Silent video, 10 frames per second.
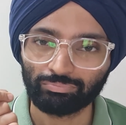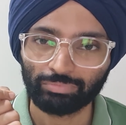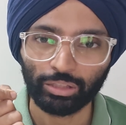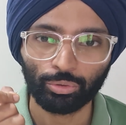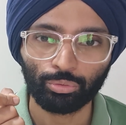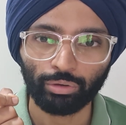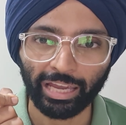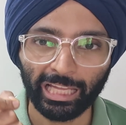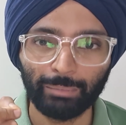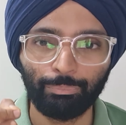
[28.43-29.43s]

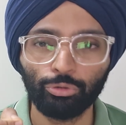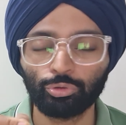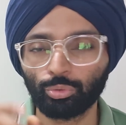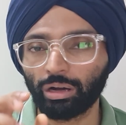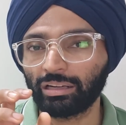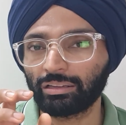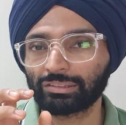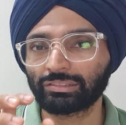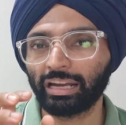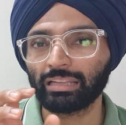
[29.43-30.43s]
help you to
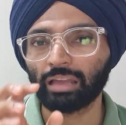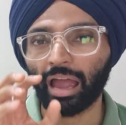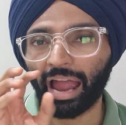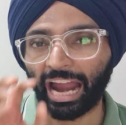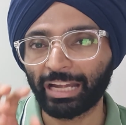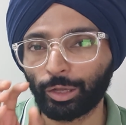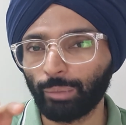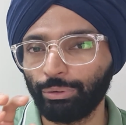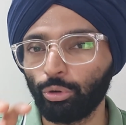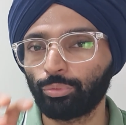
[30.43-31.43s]
understand the
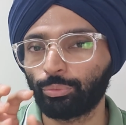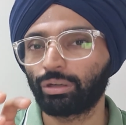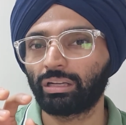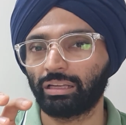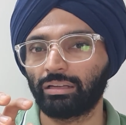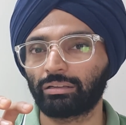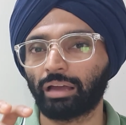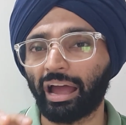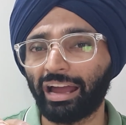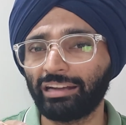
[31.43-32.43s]
attribute word here
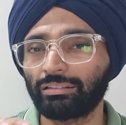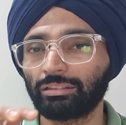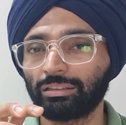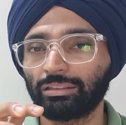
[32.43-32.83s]
and